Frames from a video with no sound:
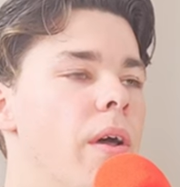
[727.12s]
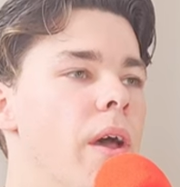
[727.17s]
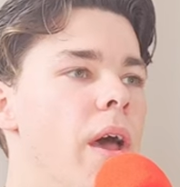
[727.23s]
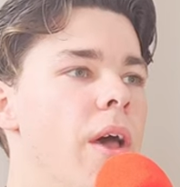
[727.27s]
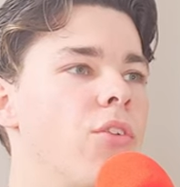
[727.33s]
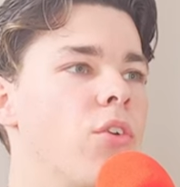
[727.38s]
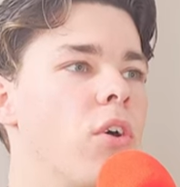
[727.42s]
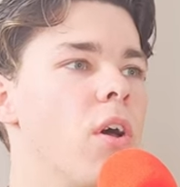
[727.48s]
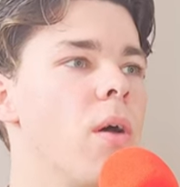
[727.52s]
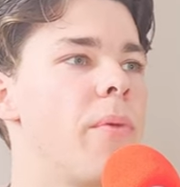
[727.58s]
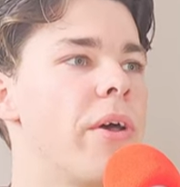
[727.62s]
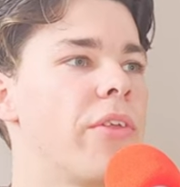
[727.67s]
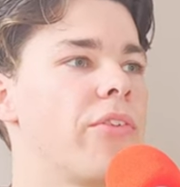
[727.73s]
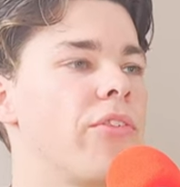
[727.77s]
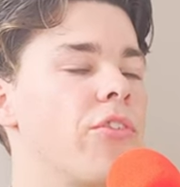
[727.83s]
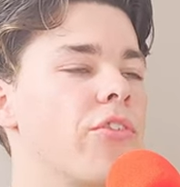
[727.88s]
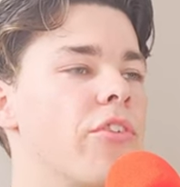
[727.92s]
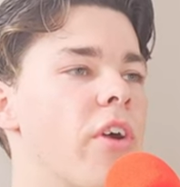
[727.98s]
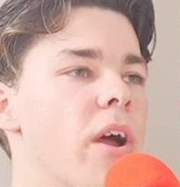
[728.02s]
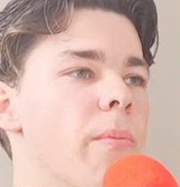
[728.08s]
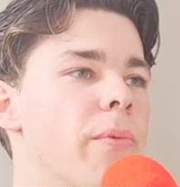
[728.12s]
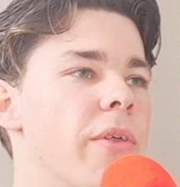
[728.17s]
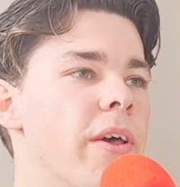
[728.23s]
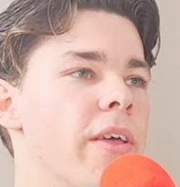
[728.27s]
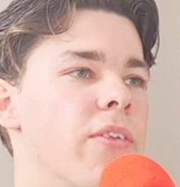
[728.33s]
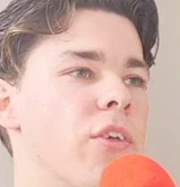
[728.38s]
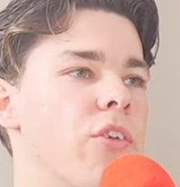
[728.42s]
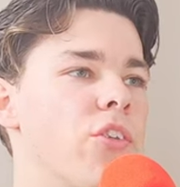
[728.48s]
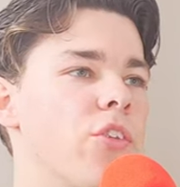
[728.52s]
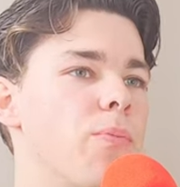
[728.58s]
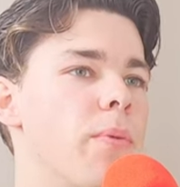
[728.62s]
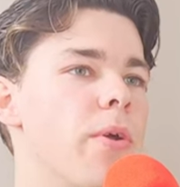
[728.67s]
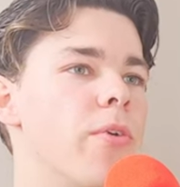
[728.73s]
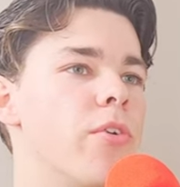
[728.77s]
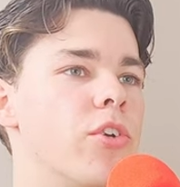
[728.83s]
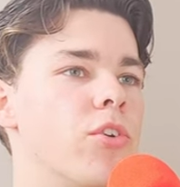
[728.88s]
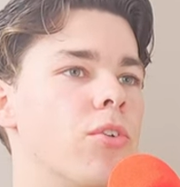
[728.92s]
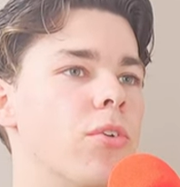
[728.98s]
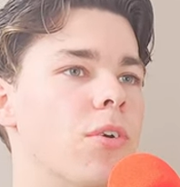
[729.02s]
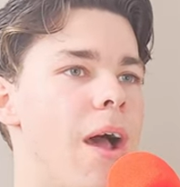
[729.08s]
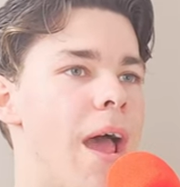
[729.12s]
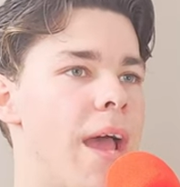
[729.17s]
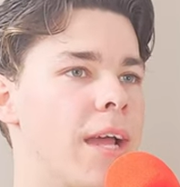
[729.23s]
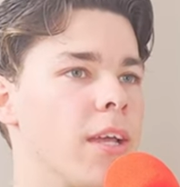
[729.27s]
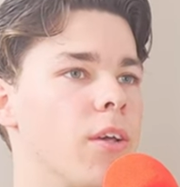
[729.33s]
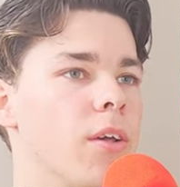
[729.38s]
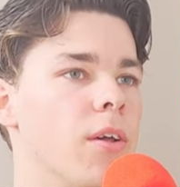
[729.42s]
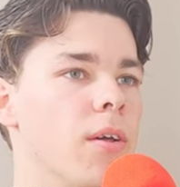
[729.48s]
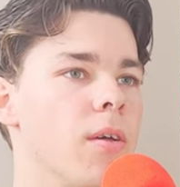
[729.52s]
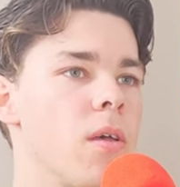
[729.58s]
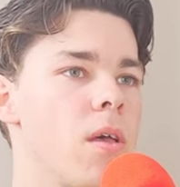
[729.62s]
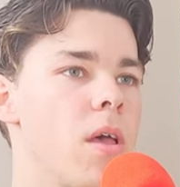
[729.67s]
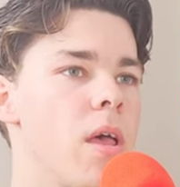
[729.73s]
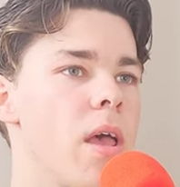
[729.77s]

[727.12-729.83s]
I saw her best described as a spiritual anchor.